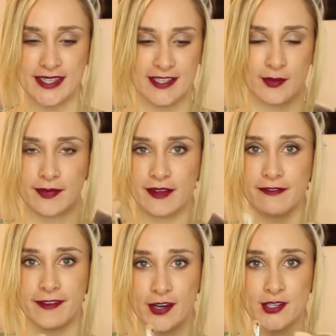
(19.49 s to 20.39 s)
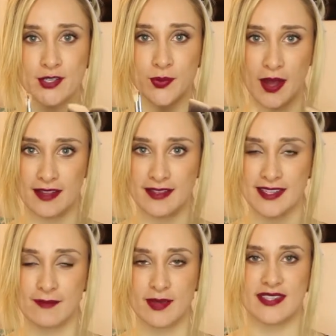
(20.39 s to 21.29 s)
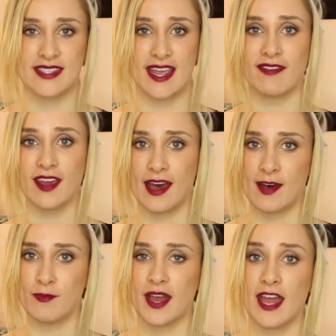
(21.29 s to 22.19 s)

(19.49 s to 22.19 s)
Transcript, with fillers: These are my first ones. I've been saving up